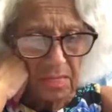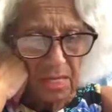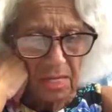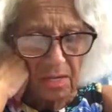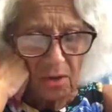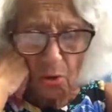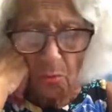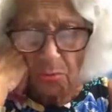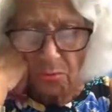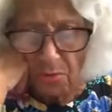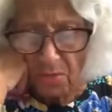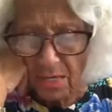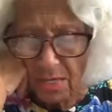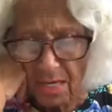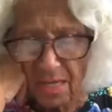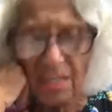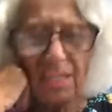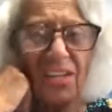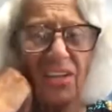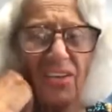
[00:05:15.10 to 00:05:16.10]
I hope you
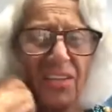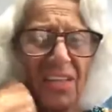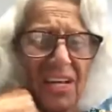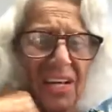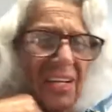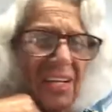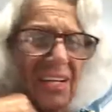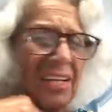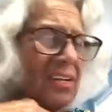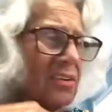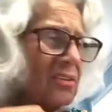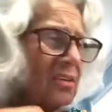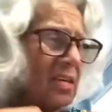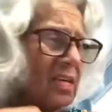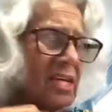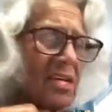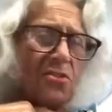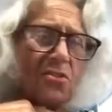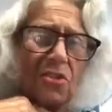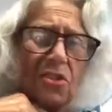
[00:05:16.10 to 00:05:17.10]
can't hear that here.
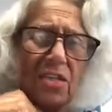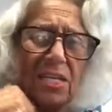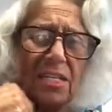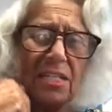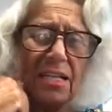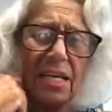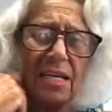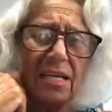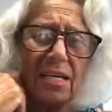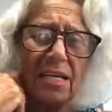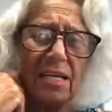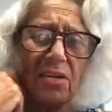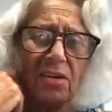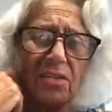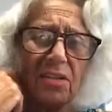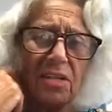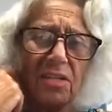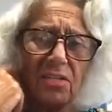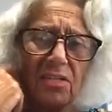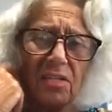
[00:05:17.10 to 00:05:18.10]
Can you think they can
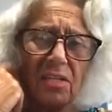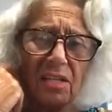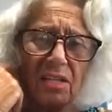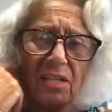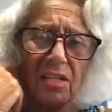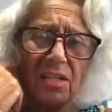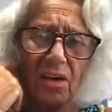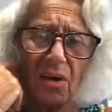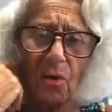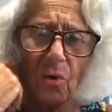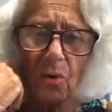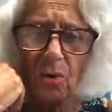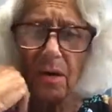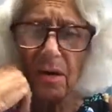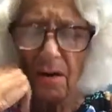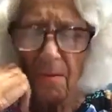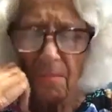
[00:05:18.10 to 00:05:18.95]
hear this? No.